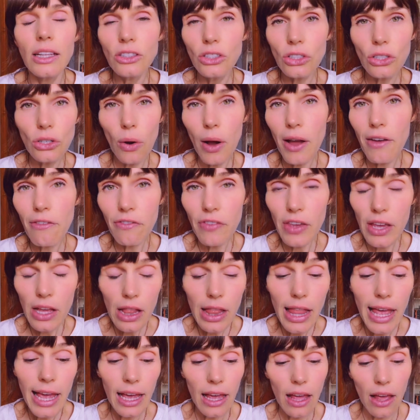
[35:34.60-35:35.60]
And so I
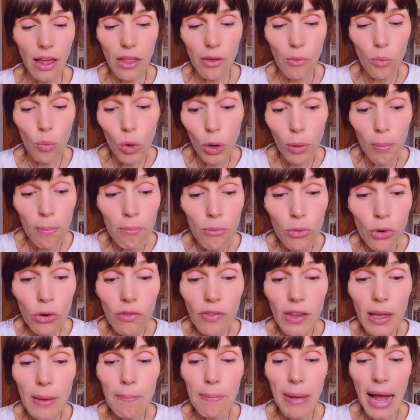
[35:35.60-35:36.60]
feel like we're
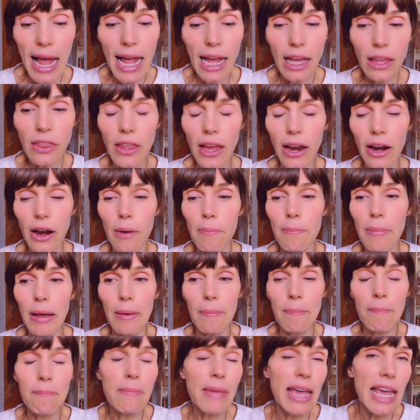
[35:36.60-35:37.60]
moving back there,
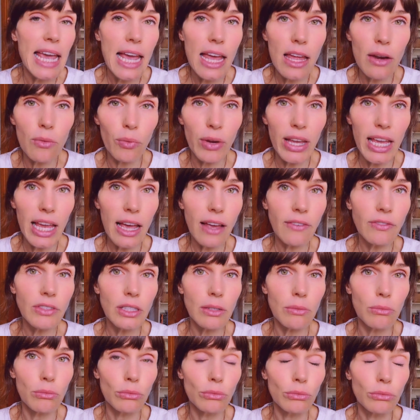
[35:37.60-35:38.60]
but man, we have
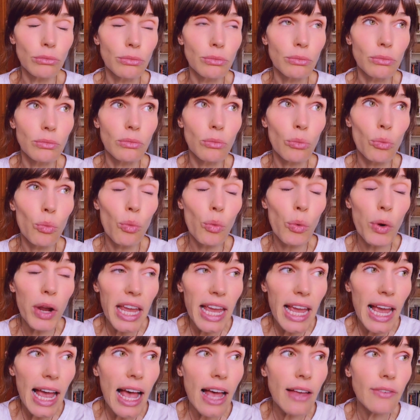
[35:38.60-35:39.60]
some
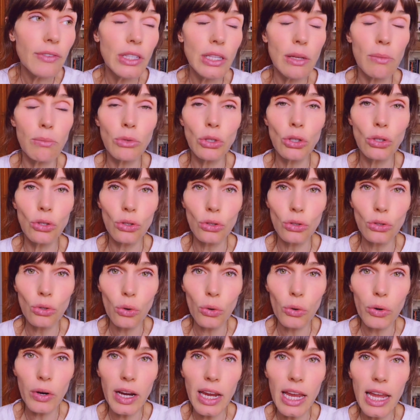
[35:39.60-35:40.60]

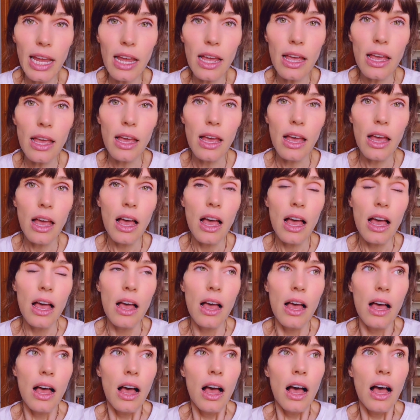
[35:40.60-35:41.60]
story
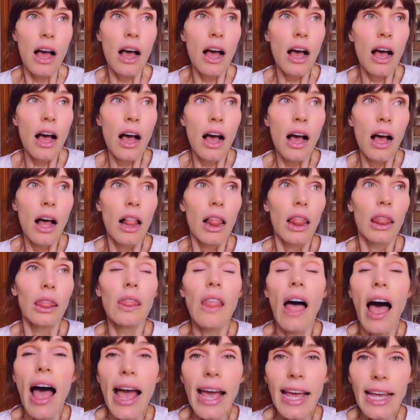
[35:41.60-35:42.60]

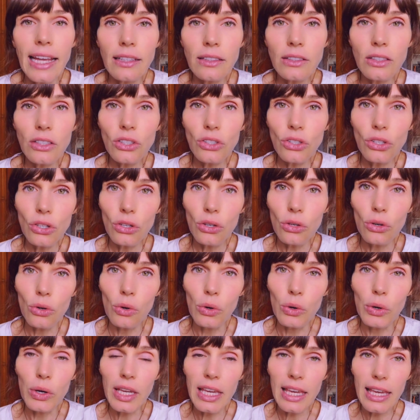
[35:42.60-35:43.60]
lines
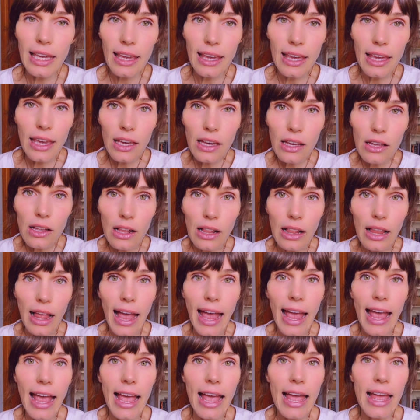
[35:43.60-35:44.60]
to
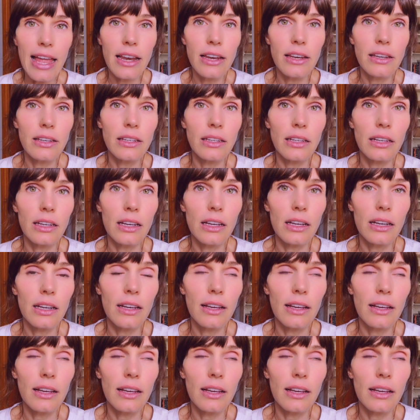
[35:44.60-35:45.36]
heal and